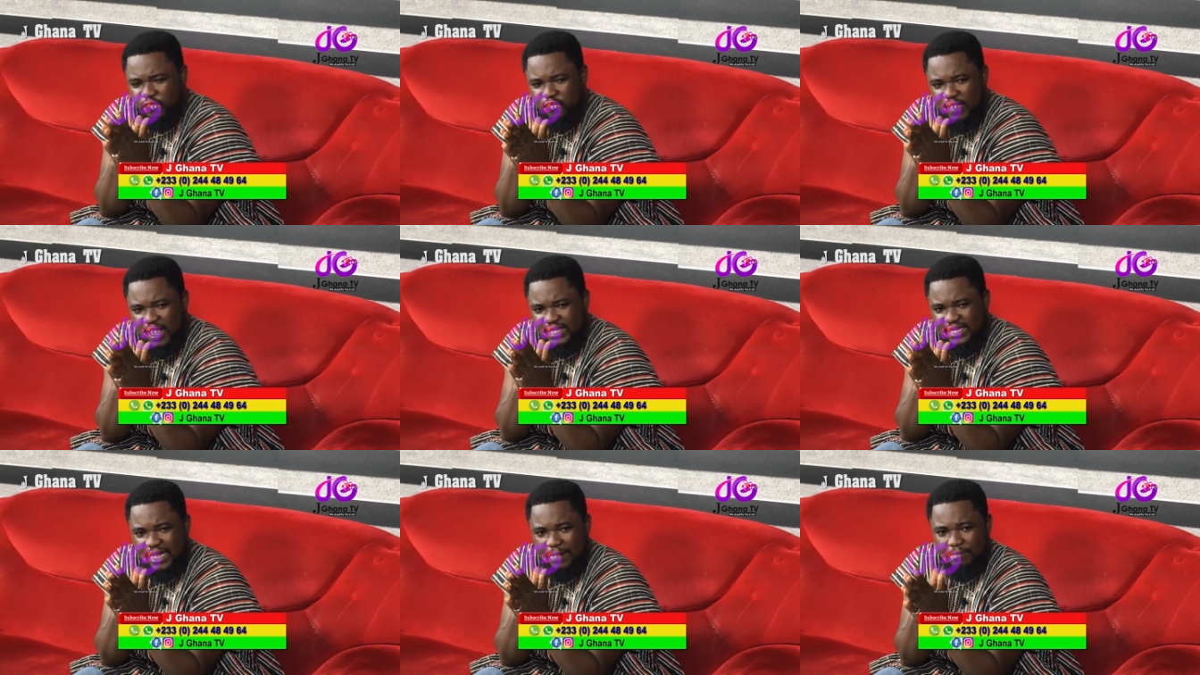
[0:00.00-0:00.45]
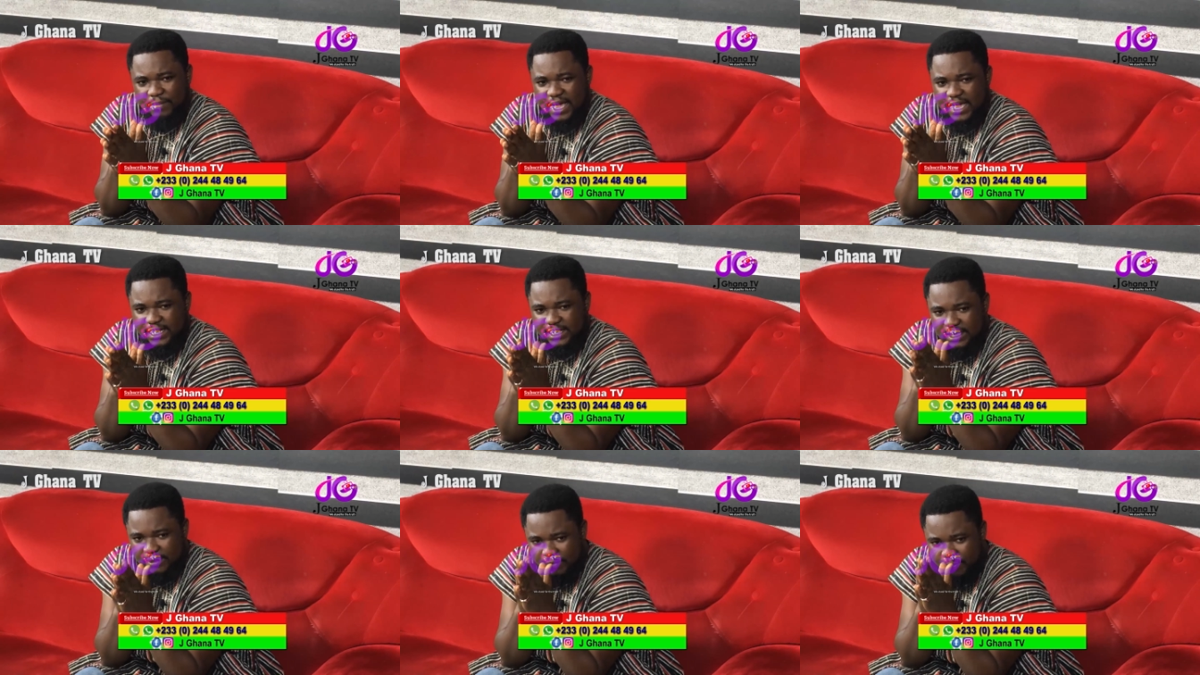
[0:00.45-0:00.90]
for your
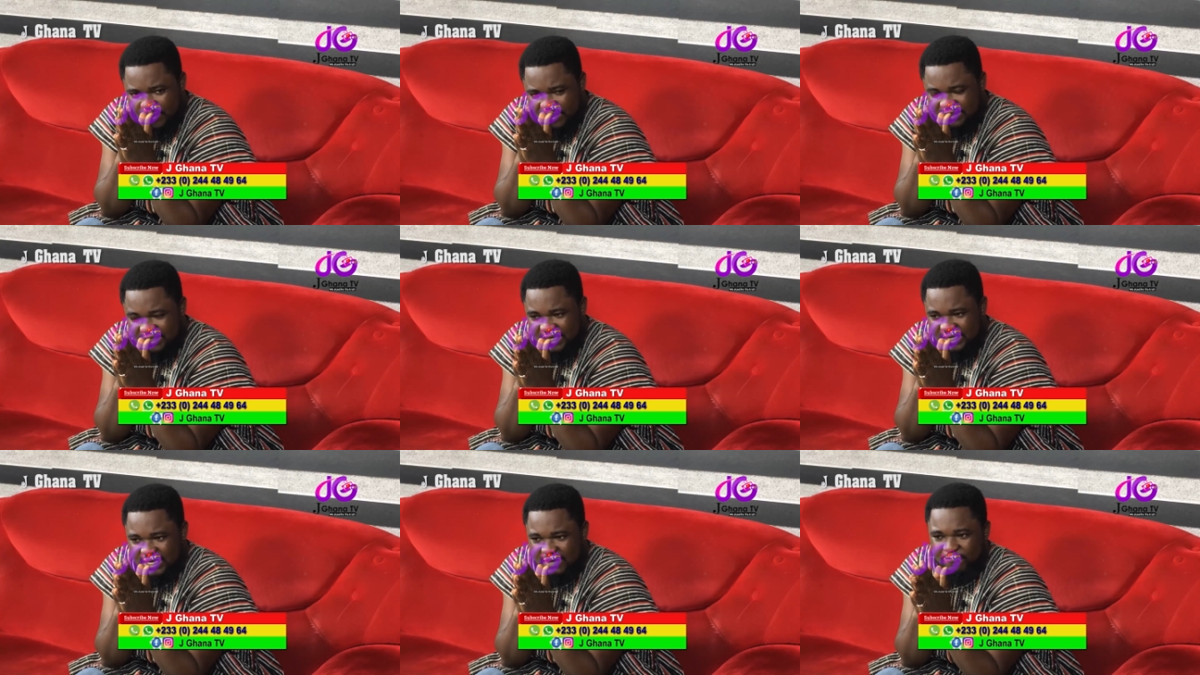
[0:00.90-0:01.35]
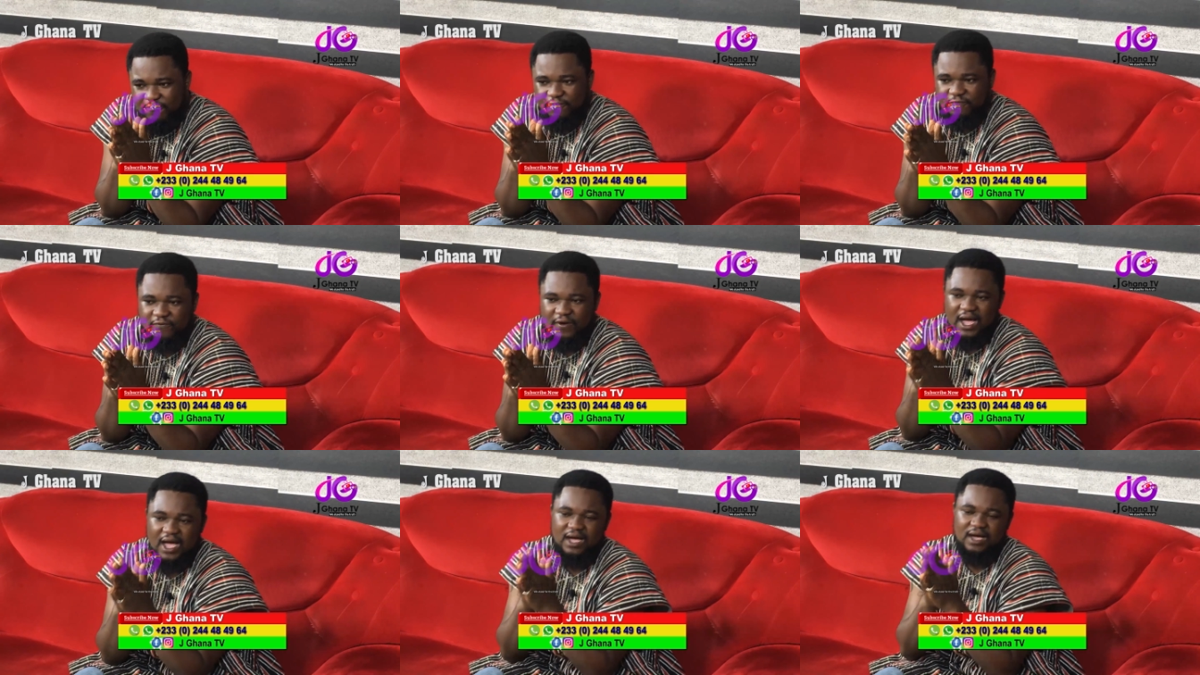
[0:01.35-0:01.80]
band and per se, your
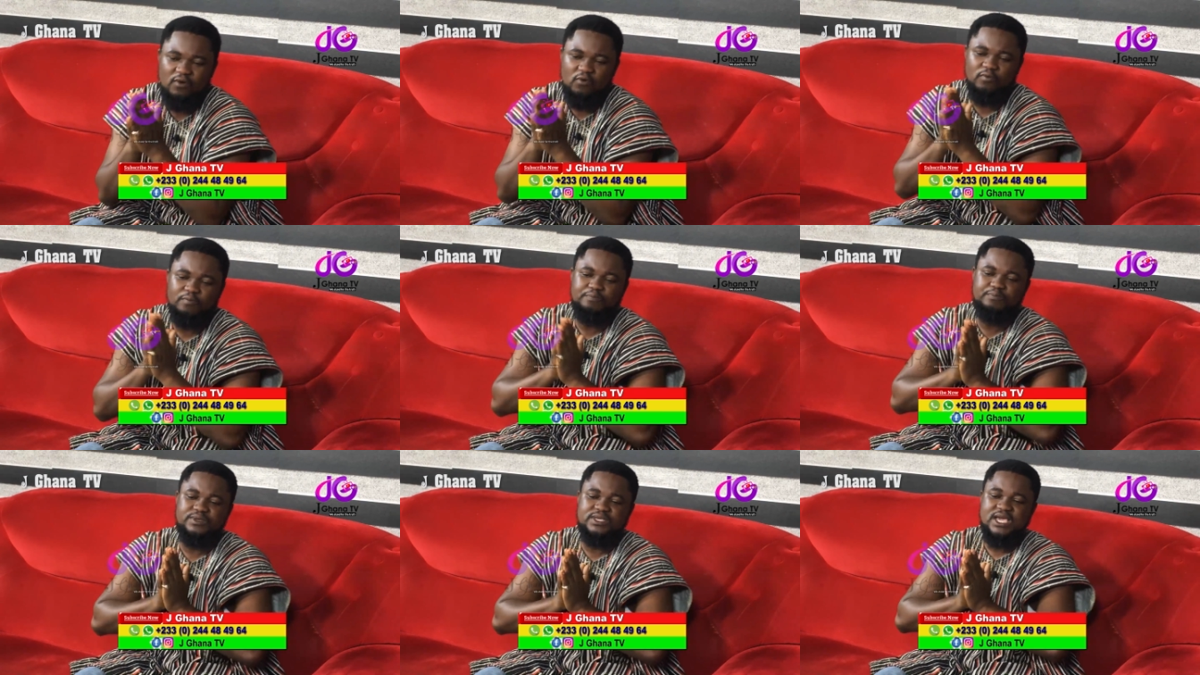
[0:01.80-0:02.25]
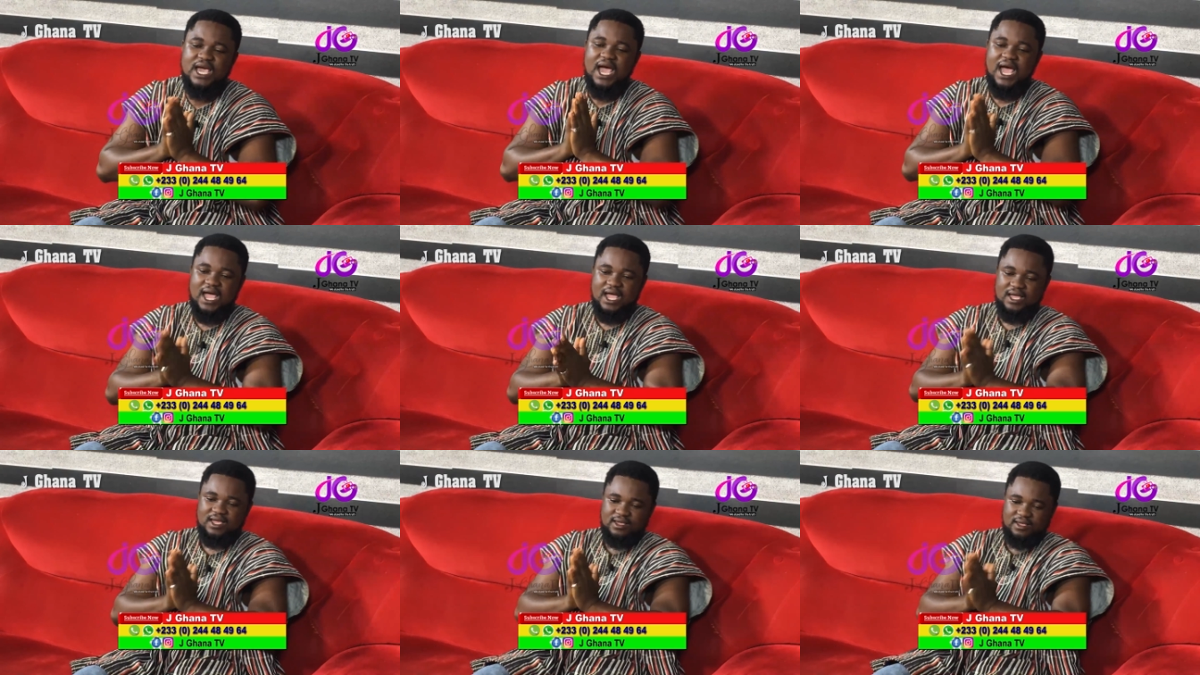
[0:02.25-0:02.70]
fat obia.